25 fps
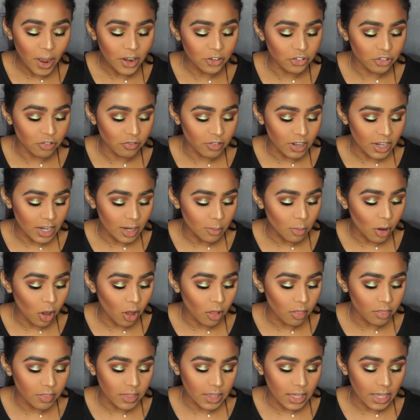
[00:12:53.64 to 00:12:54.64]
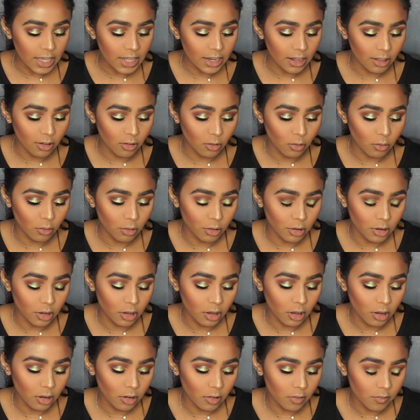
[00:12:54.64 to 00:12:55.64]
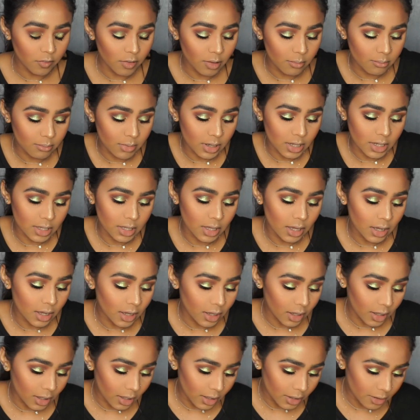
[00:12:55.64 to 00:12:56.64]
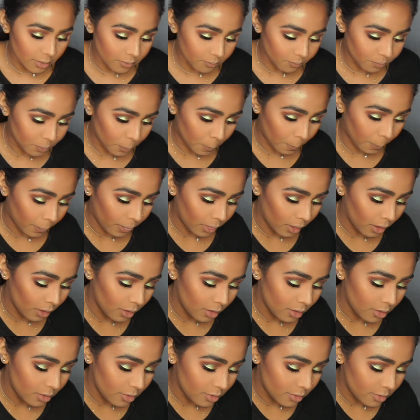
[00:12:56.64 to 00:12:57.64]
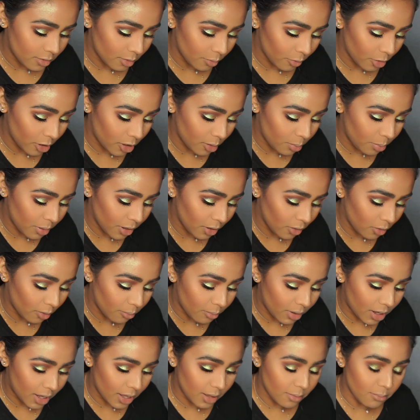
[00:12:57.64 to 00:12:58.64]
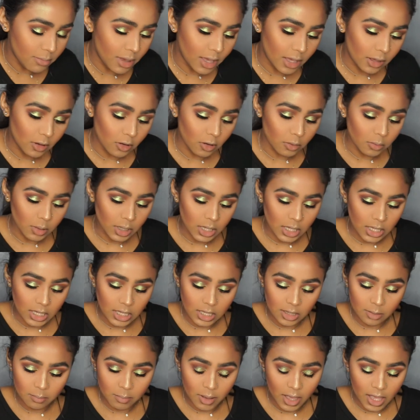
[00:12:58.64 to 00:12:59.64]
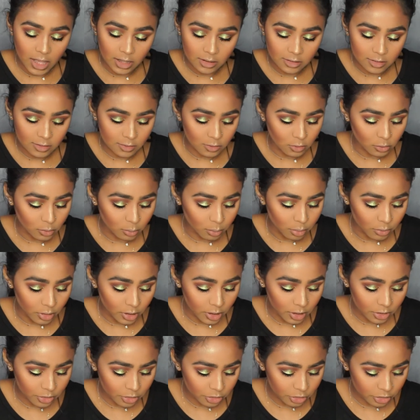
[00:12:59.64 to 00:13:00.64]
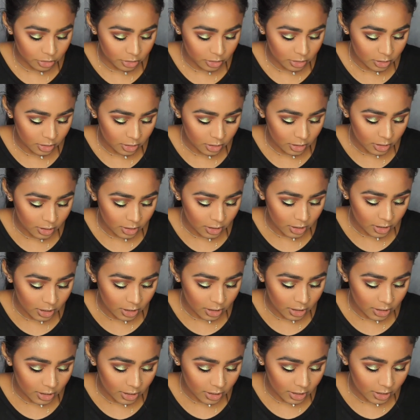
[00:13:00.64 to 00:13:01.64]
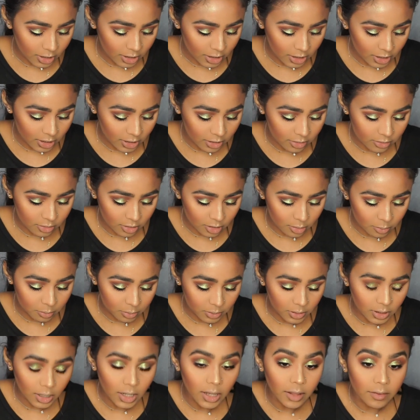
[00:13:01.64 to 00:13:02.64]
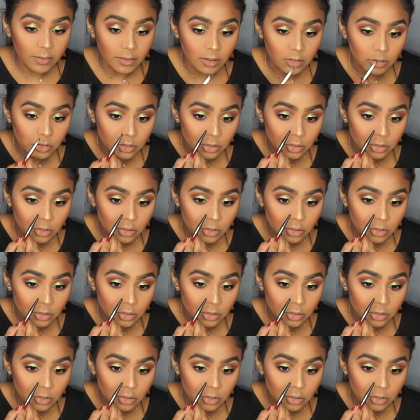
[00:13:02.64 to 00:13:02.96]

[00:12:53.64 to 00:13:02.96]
Dream on the inner corner of my eye. So I'm going to pick up my Makeup Geek pencil brush and apply this